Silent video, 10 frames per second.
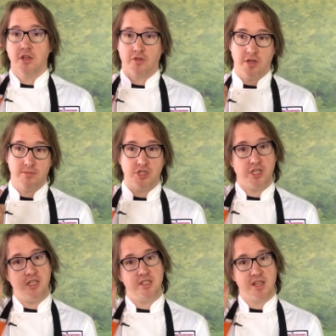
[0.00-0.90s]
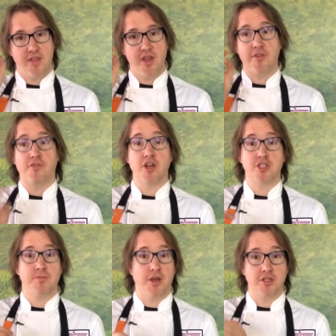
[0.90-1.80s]
cream cheese, and then
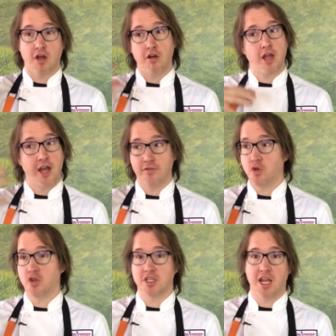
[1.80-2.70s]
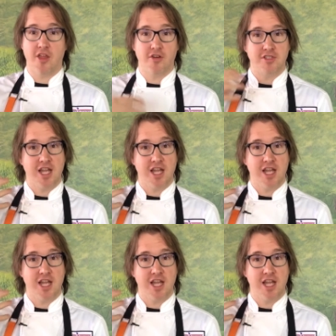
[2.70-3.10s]
fresh spinach all kind of cooked together,